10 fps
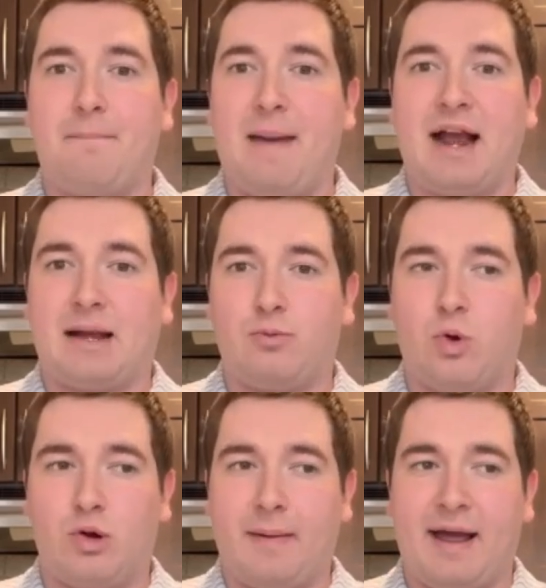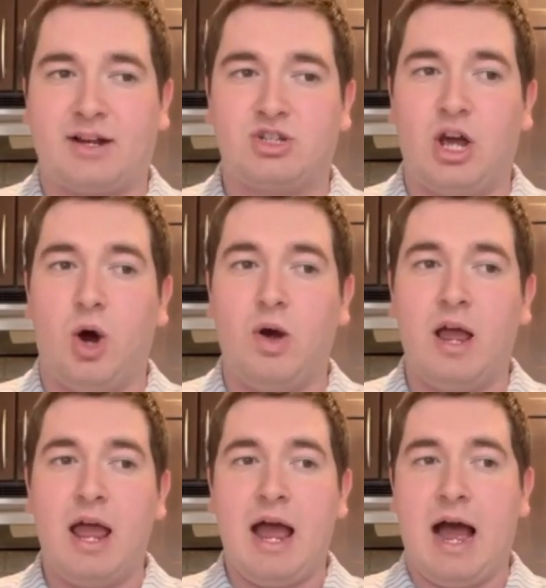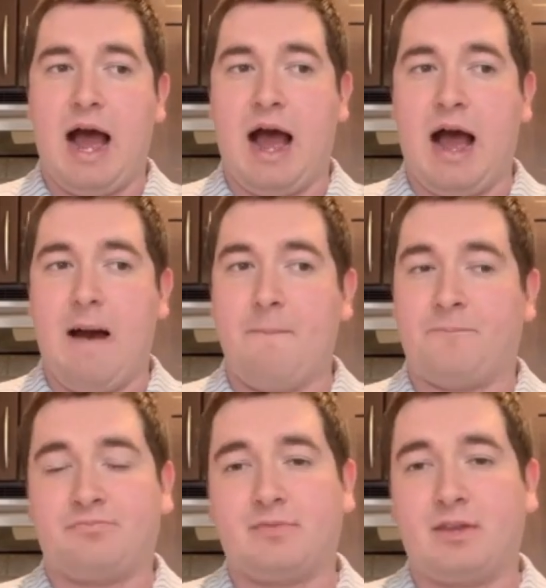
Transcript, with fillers: backup quarterback. So, um,